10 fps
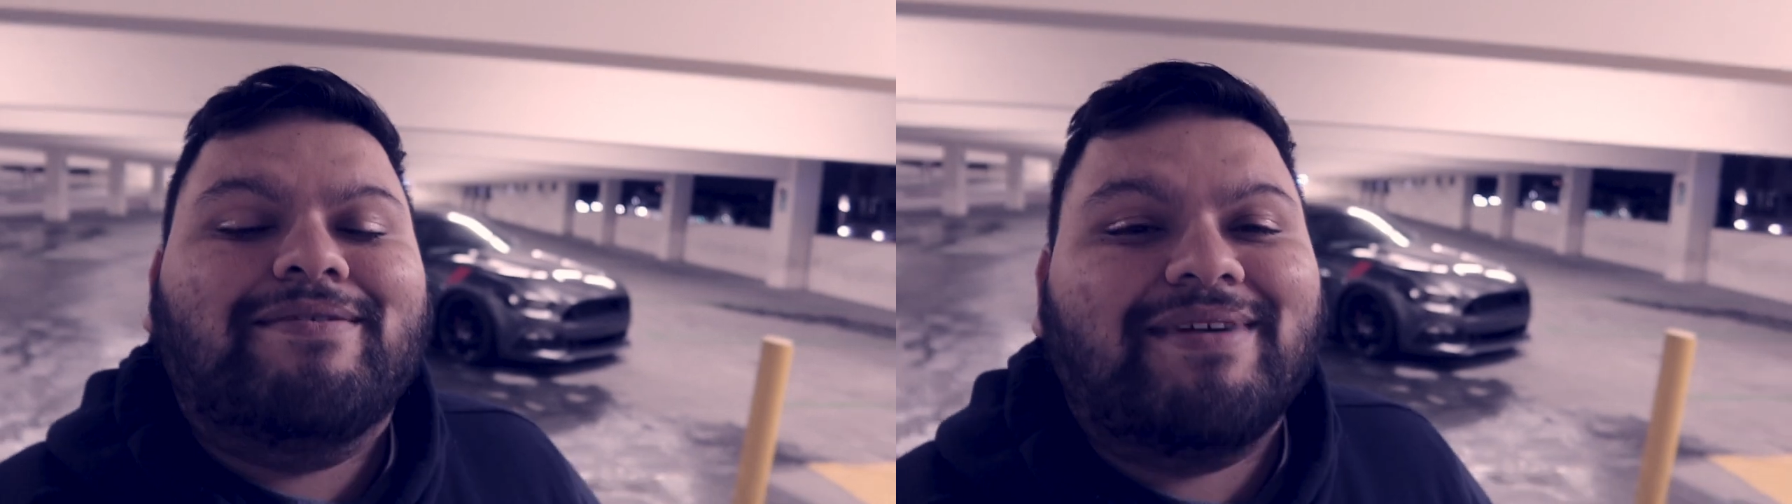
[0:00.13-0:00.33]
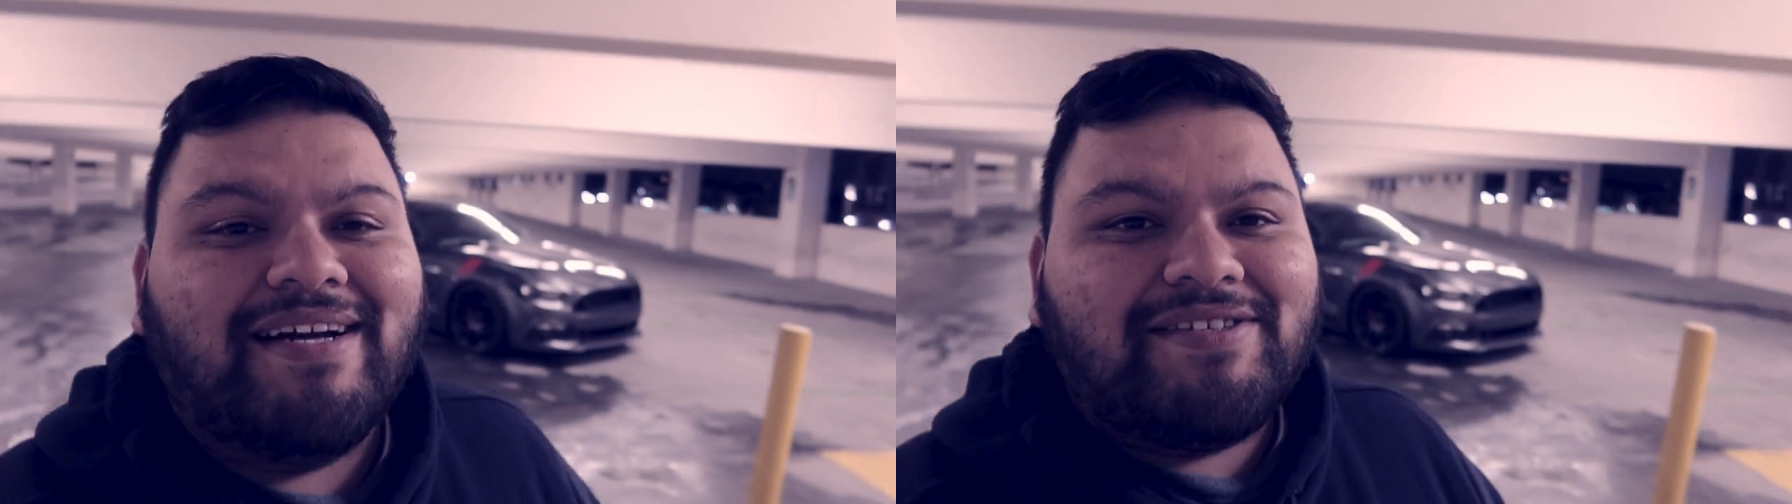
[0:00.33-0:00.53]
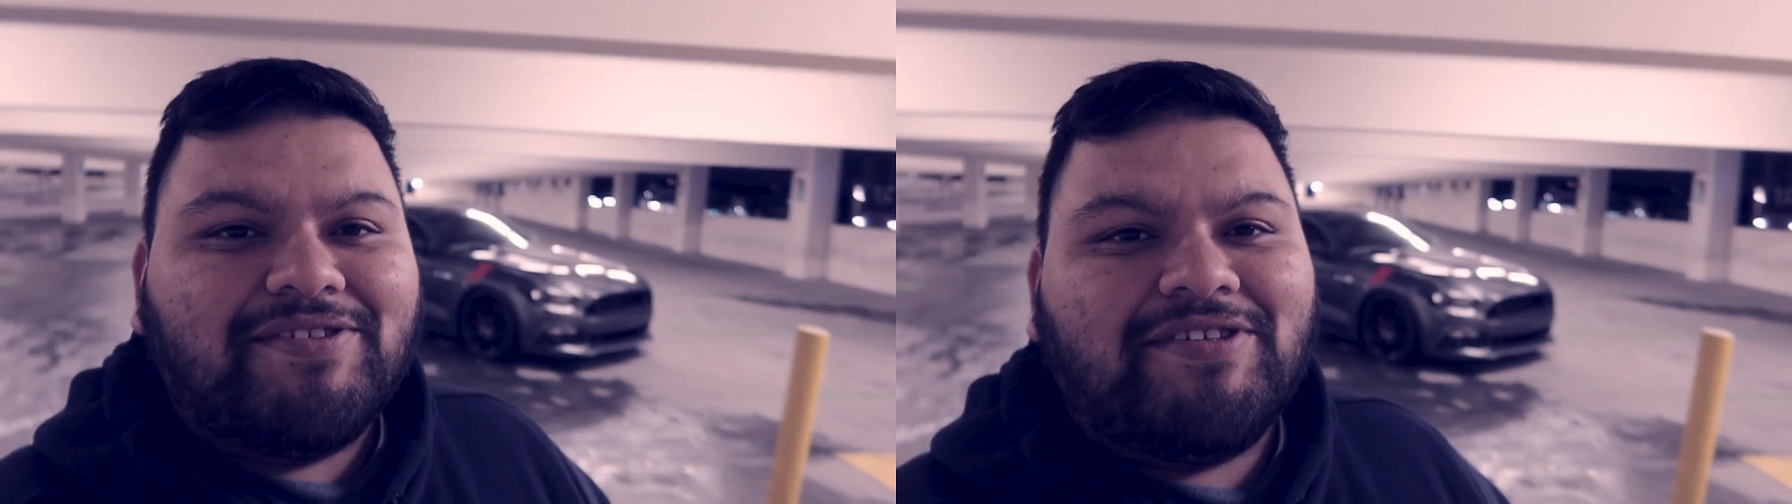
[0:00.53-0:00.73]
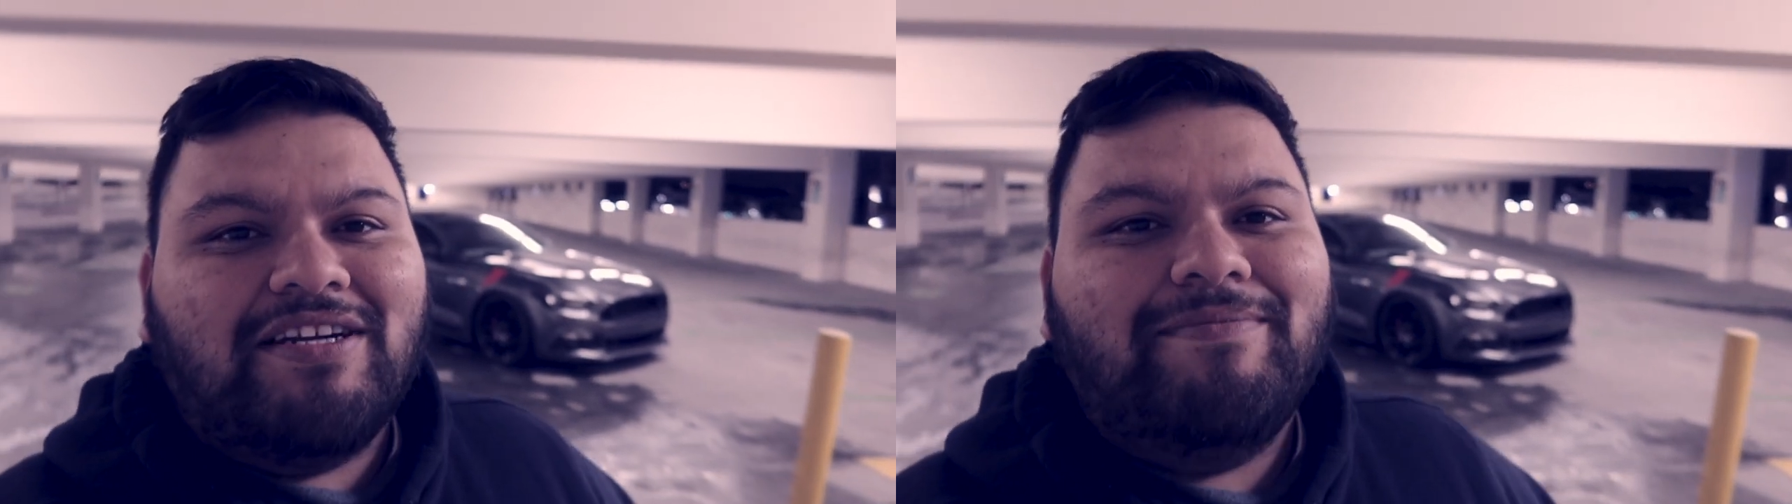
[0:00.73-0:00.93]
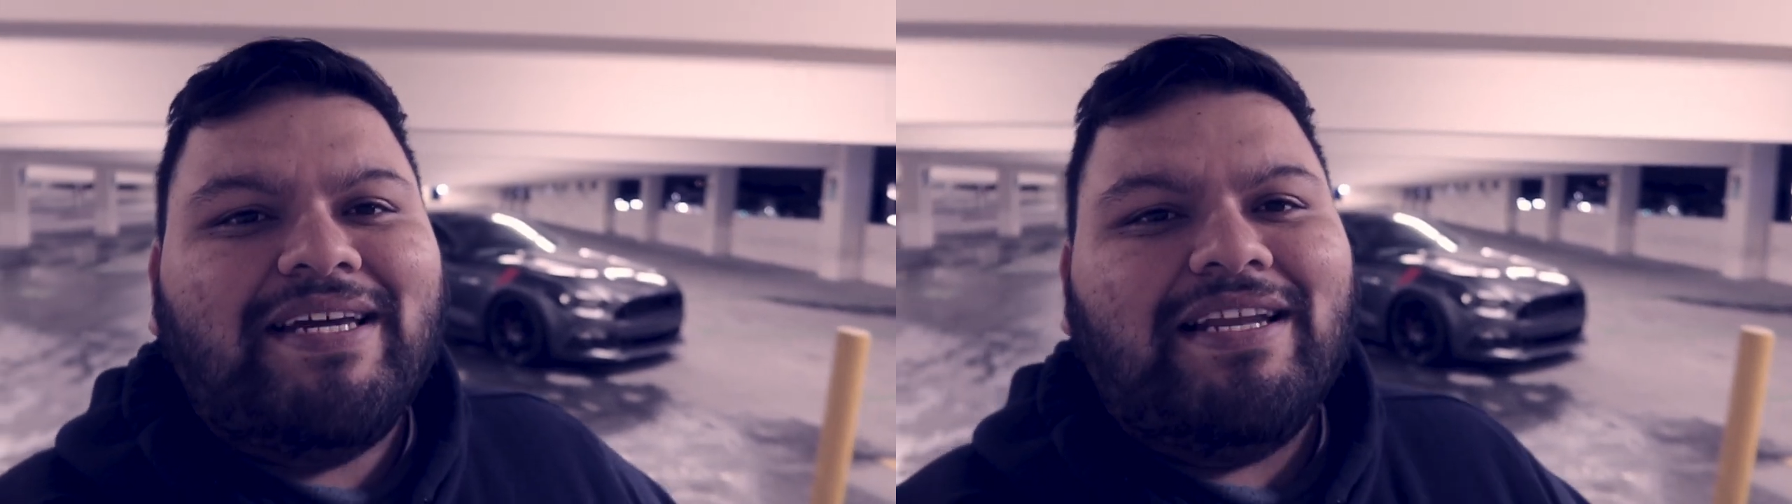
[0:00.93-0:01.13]
up guys, so today
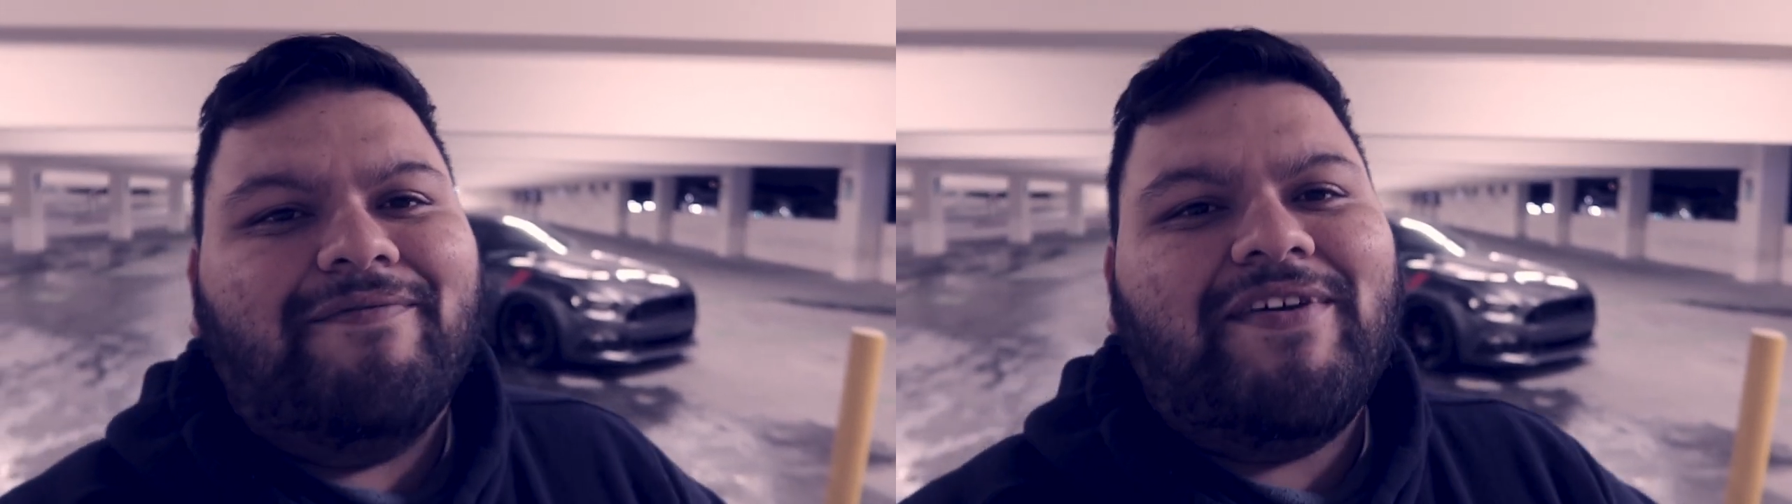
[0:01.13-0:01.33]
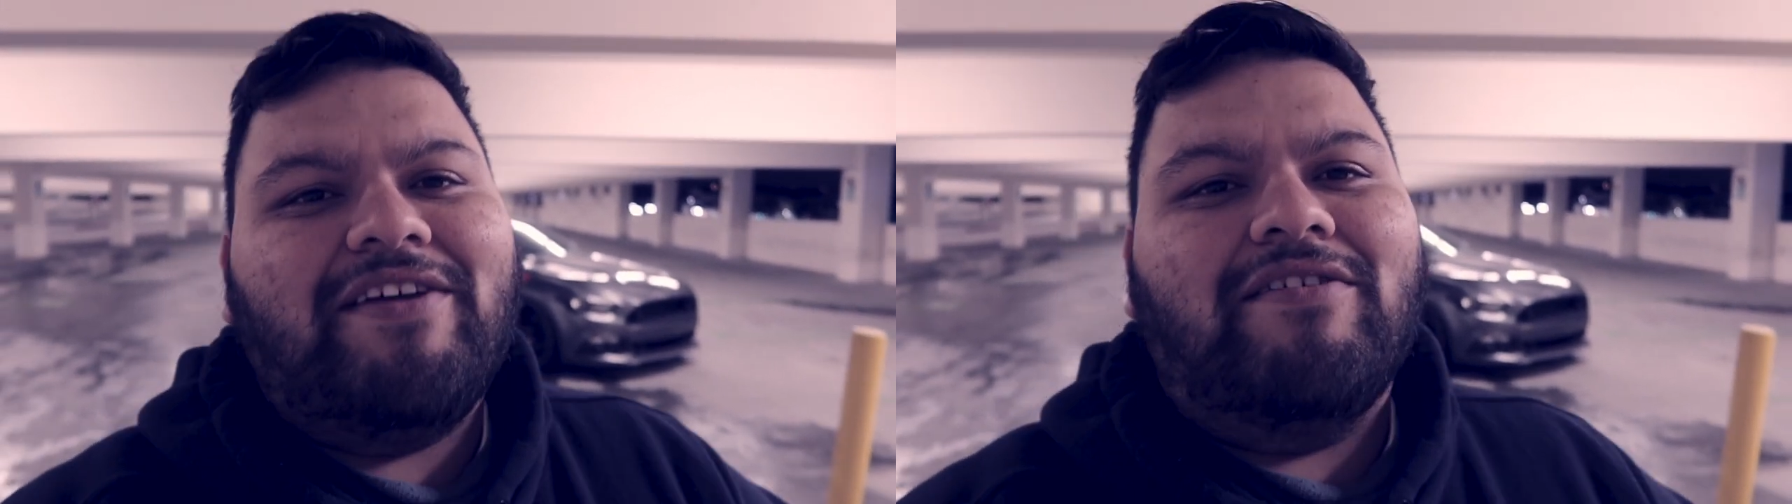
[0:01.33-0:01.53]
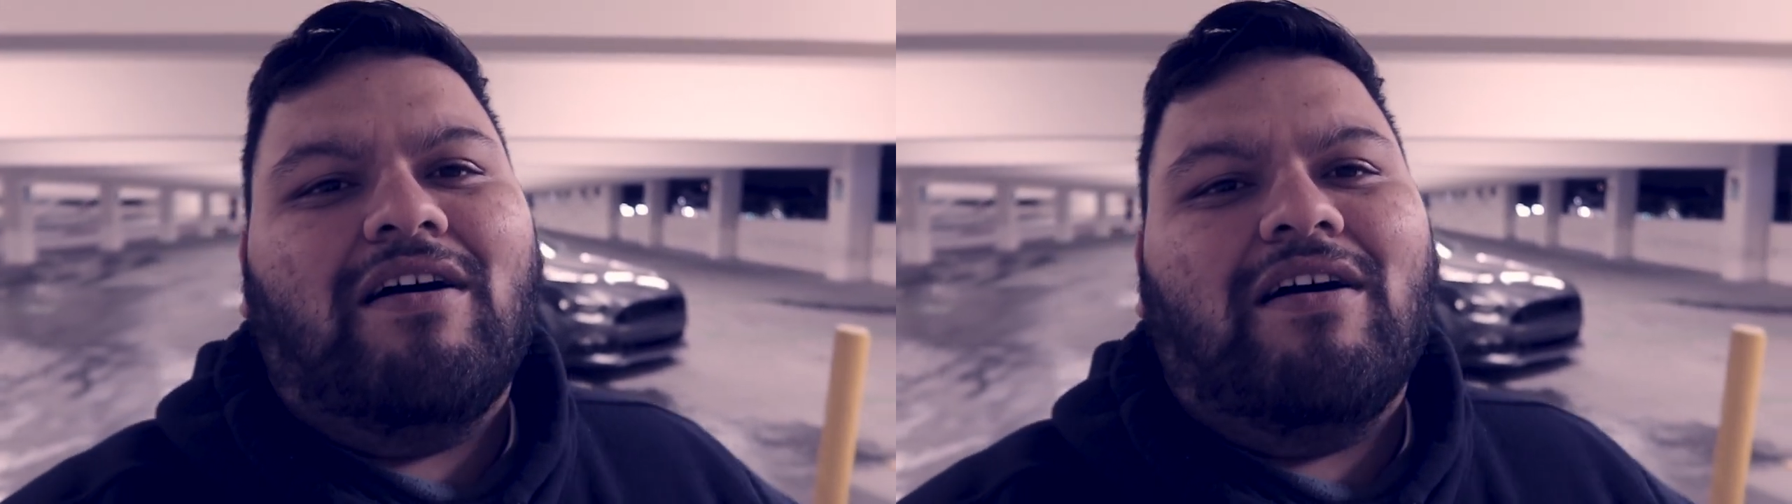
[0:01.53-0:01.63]
I'm making a video